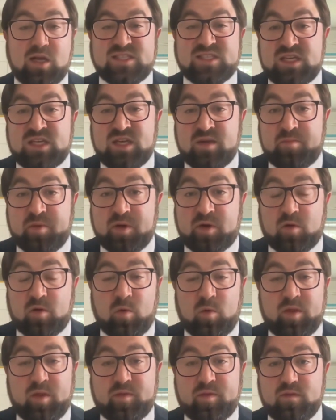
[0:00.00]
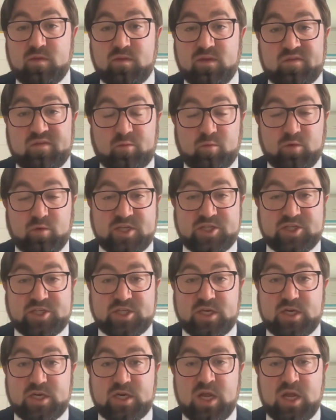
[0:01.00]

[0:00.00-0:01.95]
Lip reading: typical within this region?